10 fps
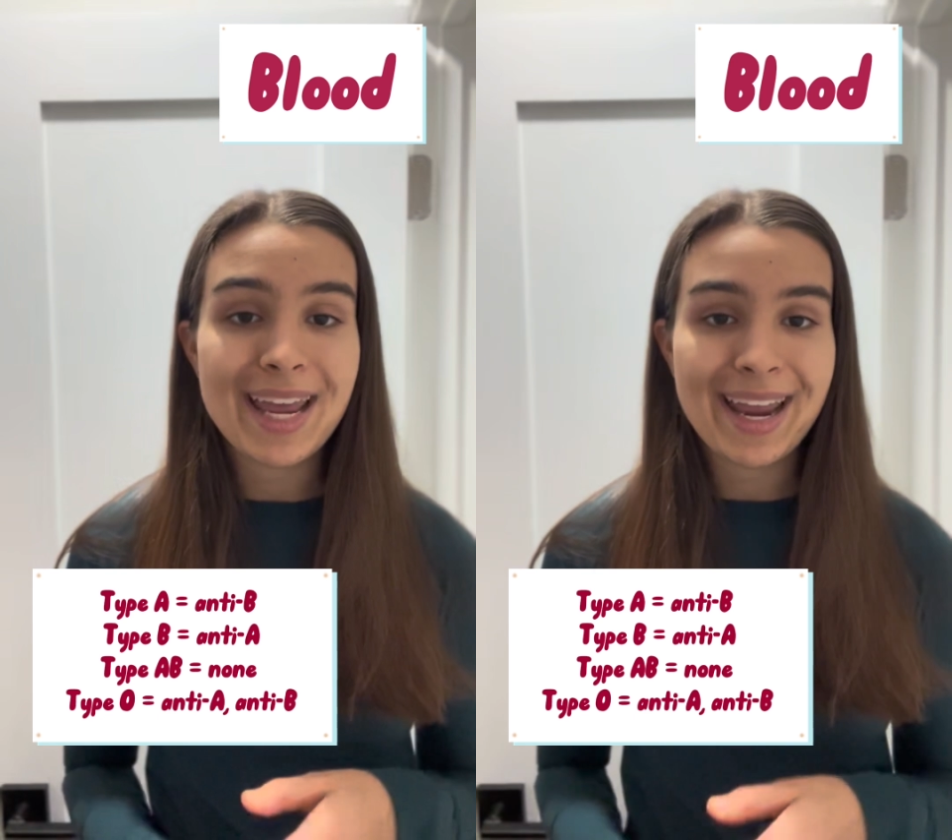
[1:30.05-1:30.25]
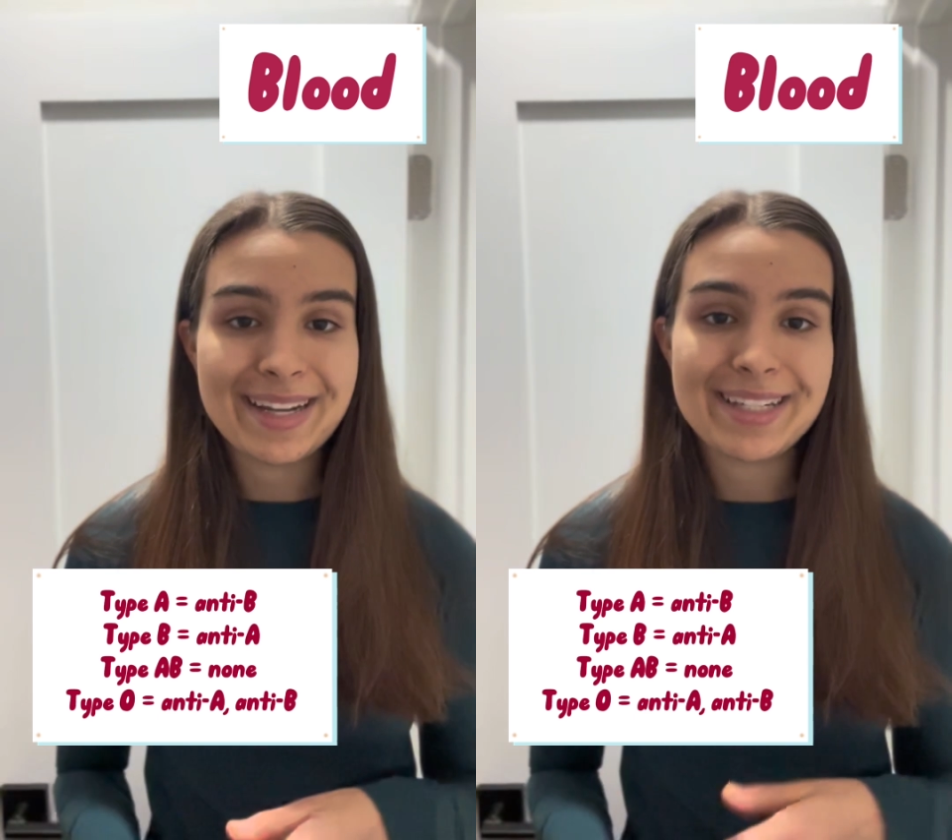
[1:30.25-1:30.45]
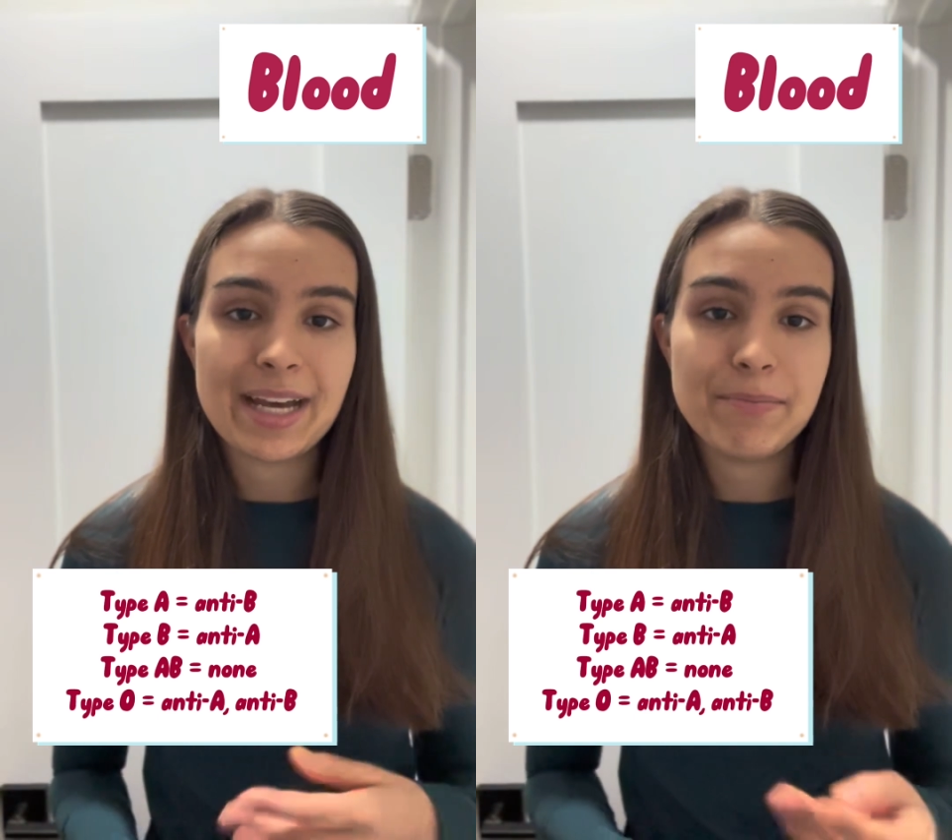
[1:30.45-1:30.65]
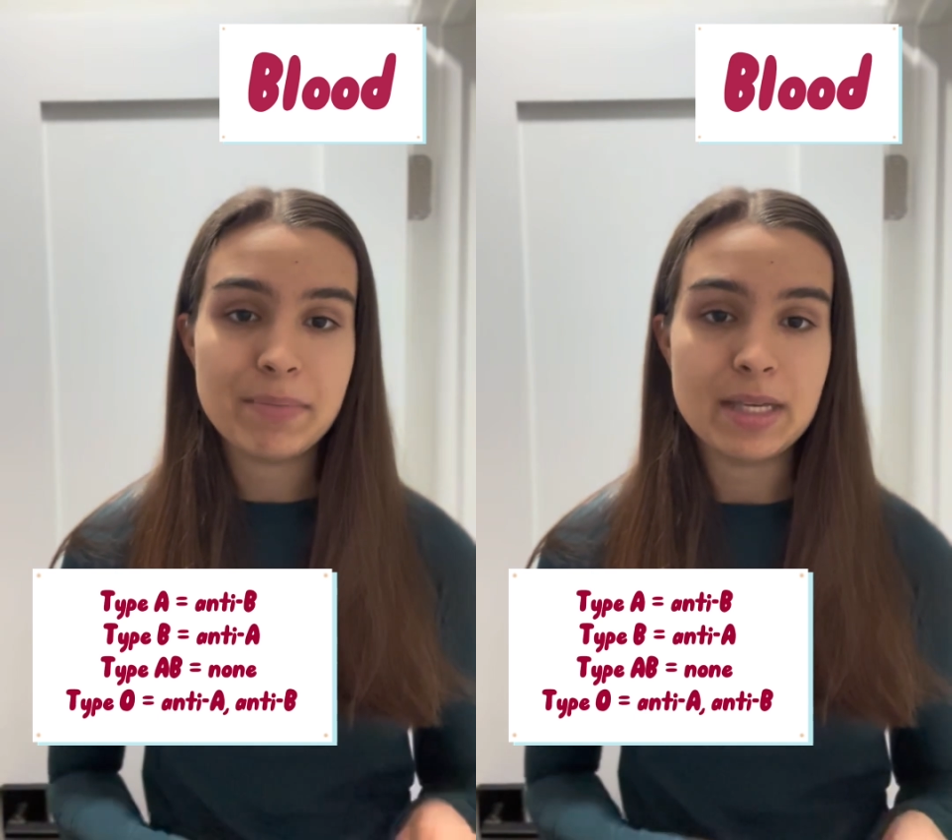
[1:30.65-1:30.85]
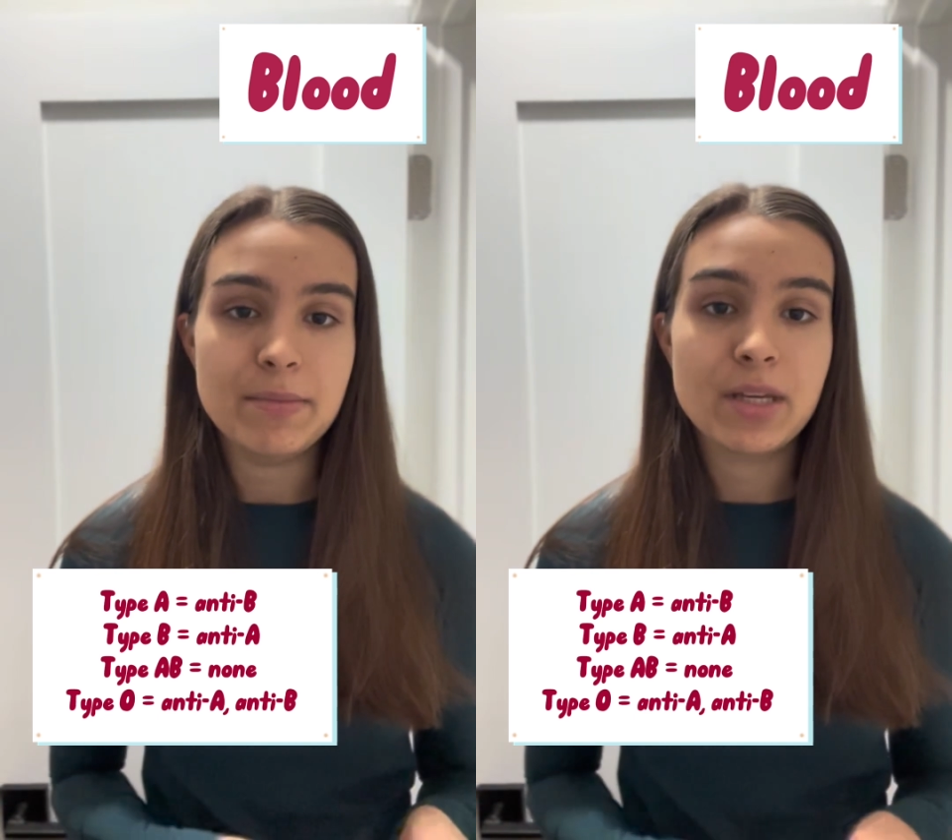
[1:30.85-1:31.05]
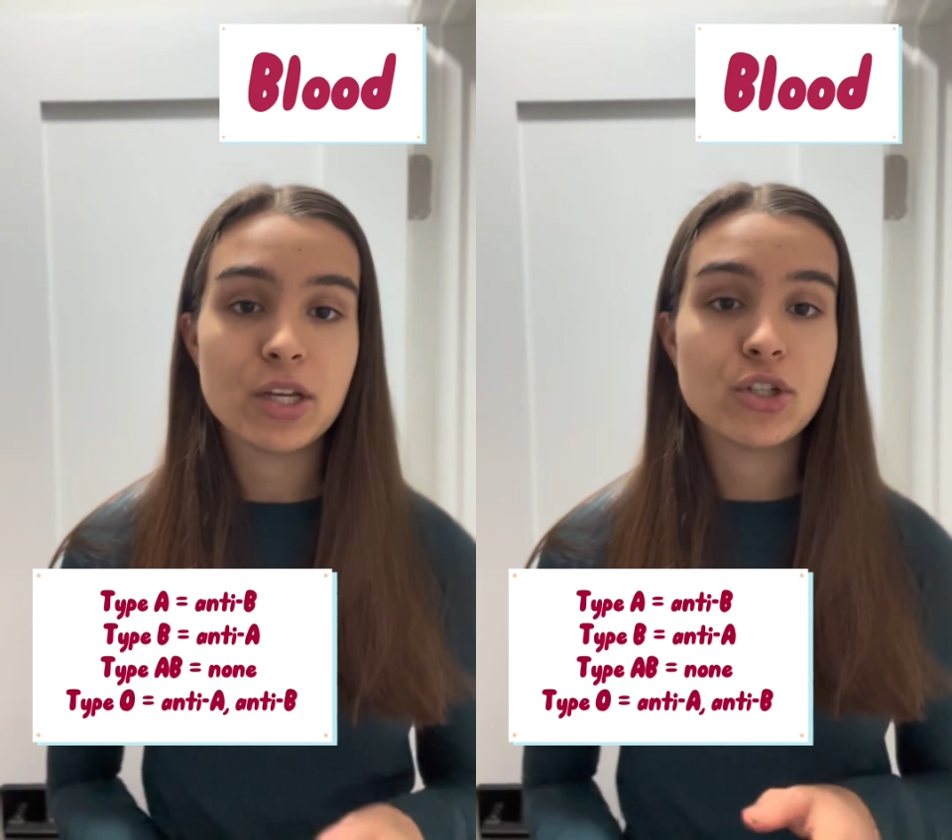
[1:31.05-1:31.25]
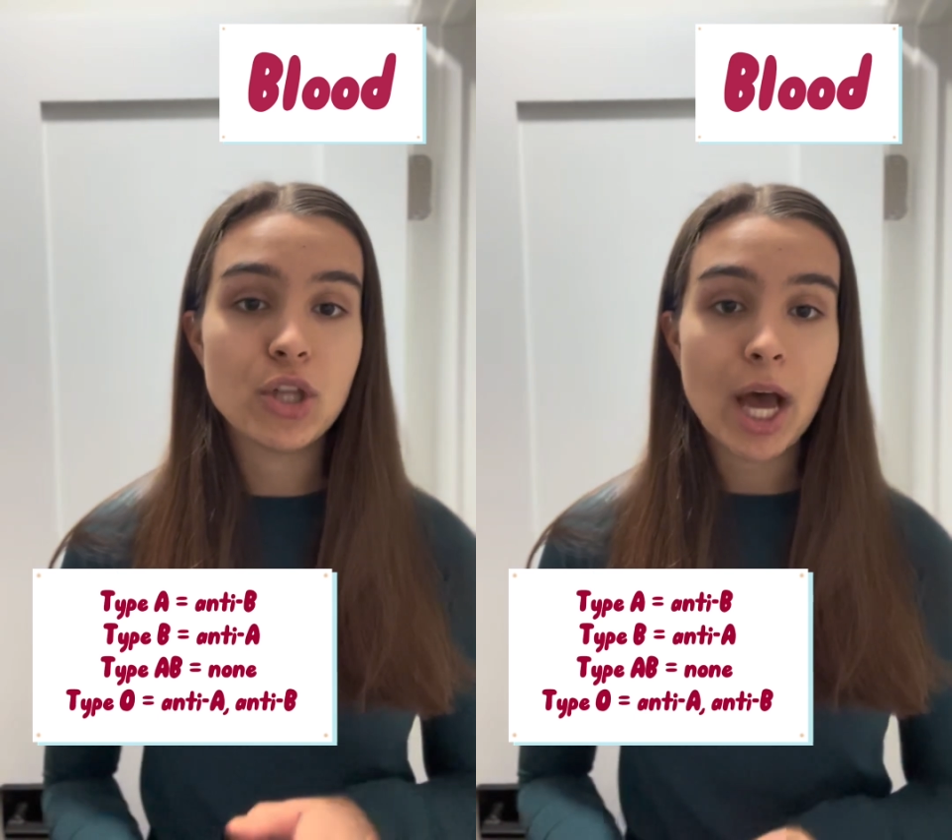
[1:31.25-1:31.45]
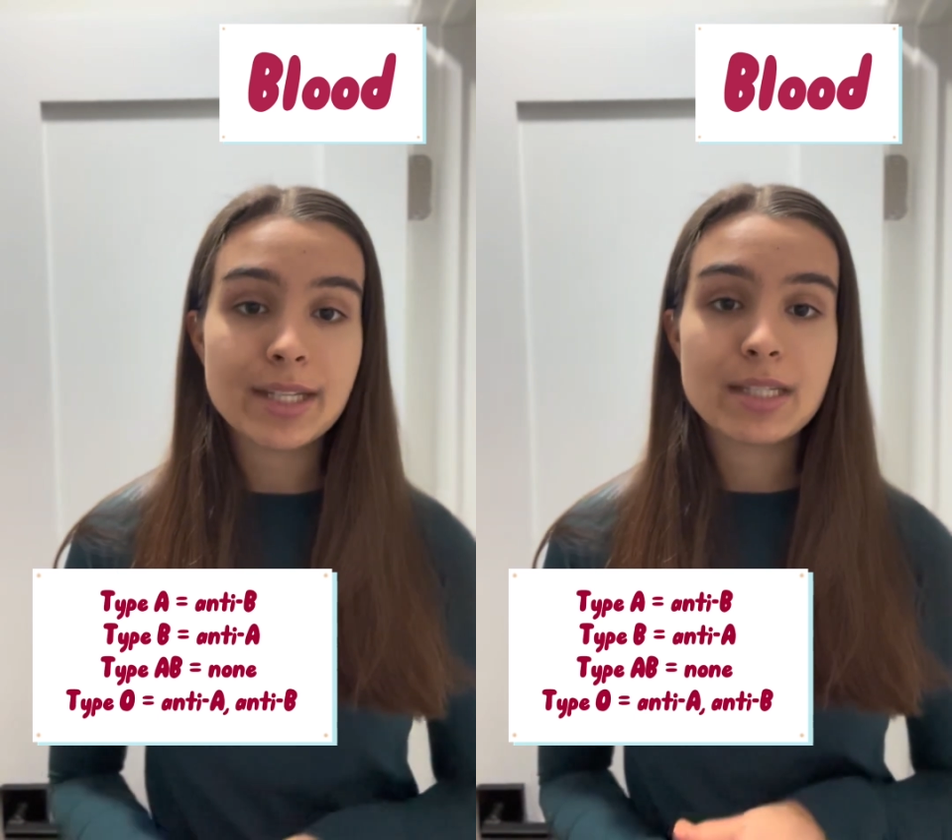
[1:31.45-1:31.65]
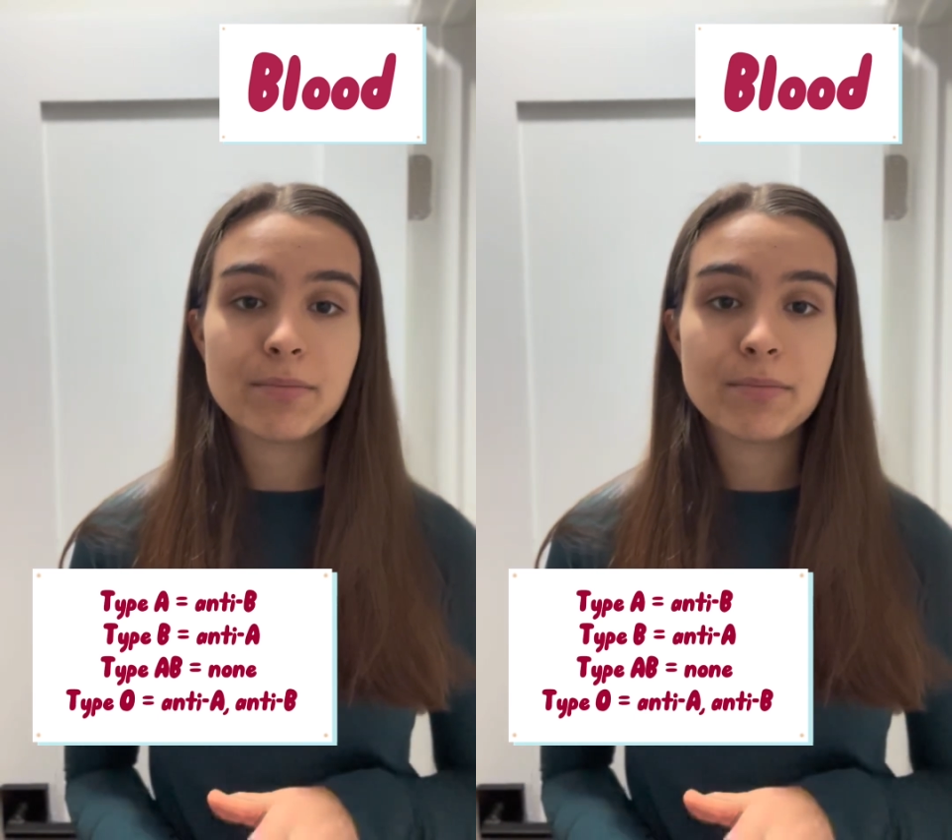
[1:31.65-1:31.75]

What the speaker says: anti-B because that's the